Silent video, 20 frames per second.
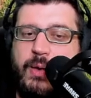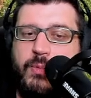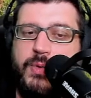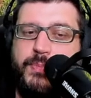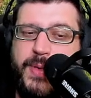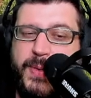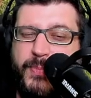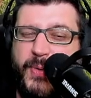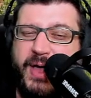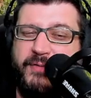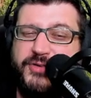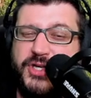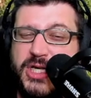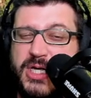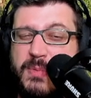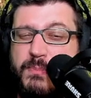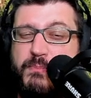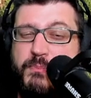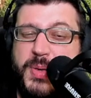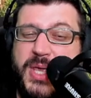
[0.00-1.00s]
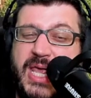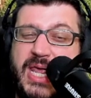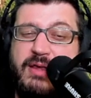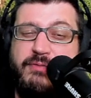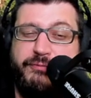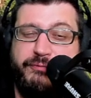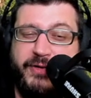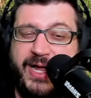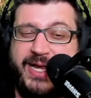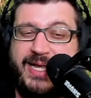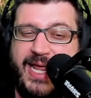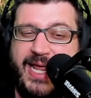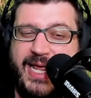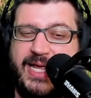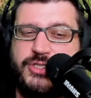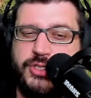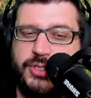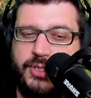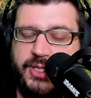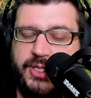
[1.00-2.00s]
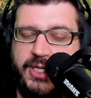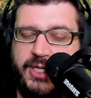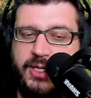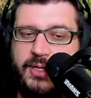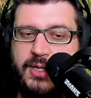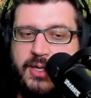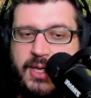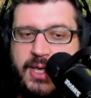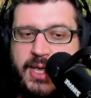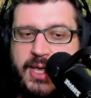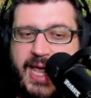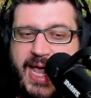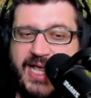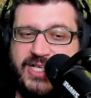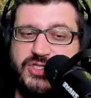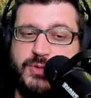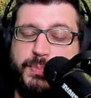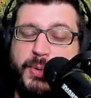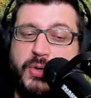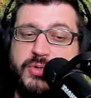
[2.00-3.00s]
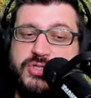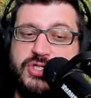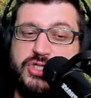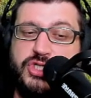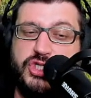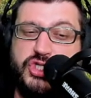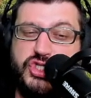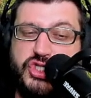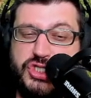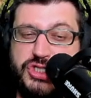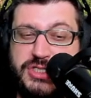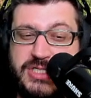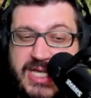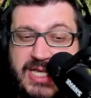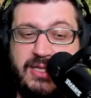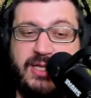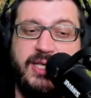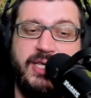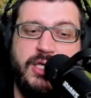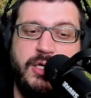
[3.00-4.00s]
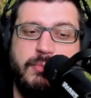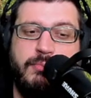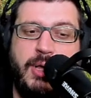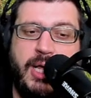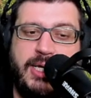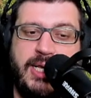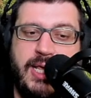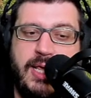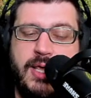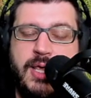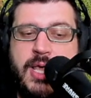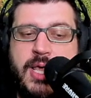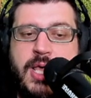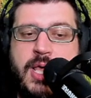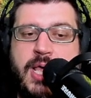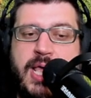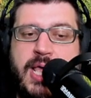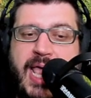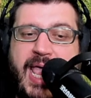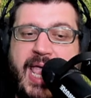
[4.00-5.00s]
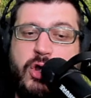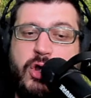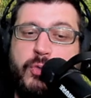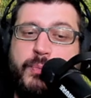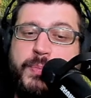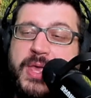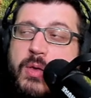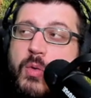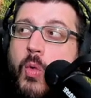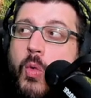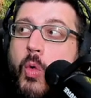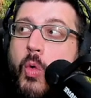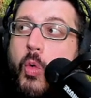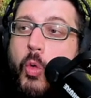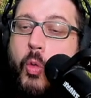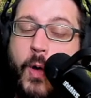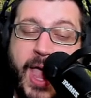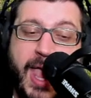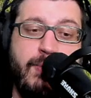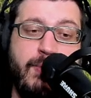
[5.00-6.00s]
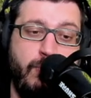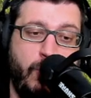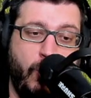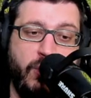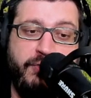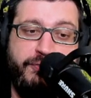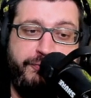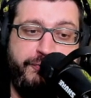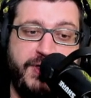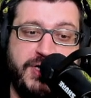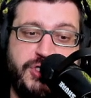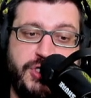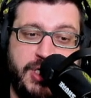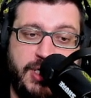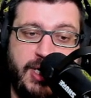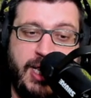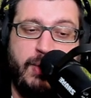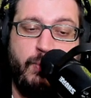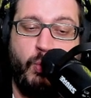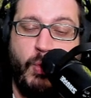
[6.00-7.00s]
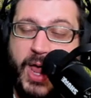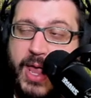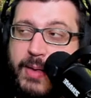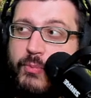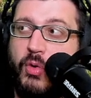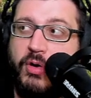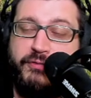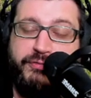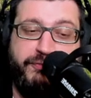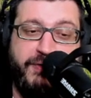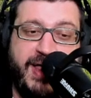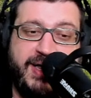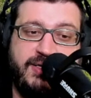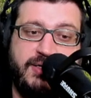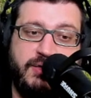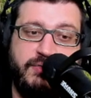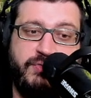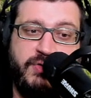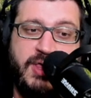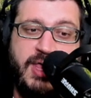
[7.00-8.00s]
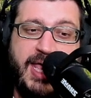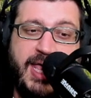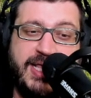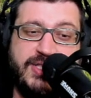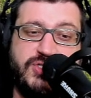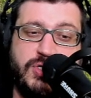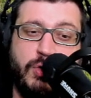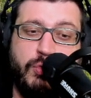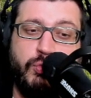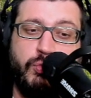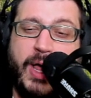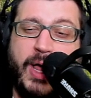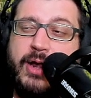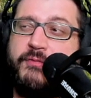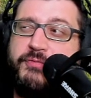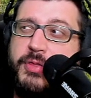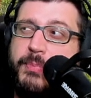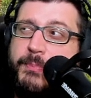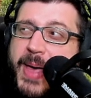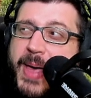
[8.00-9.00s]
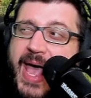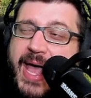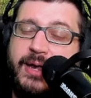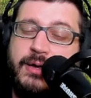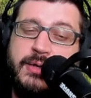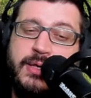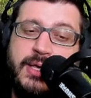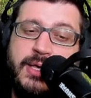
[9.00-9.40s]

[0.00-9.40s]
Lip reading: when people have to compete financially, as opposed to just stealing your money, it'll be way more efficient and way more effective. And so right off the bat,